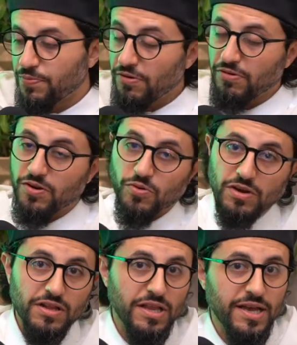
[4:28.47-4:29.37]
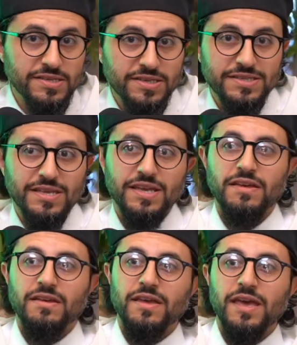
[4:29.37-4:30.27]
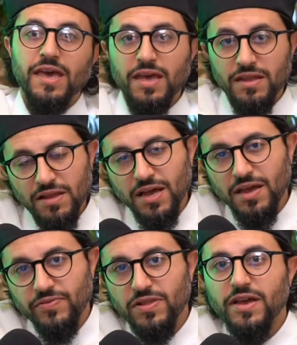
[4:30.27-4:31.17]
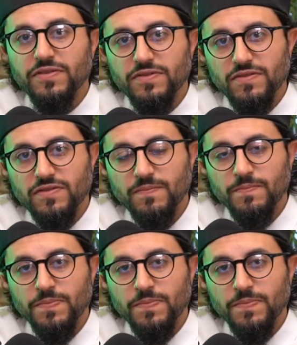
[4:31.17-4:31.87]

Pre-recorded classes and live classes.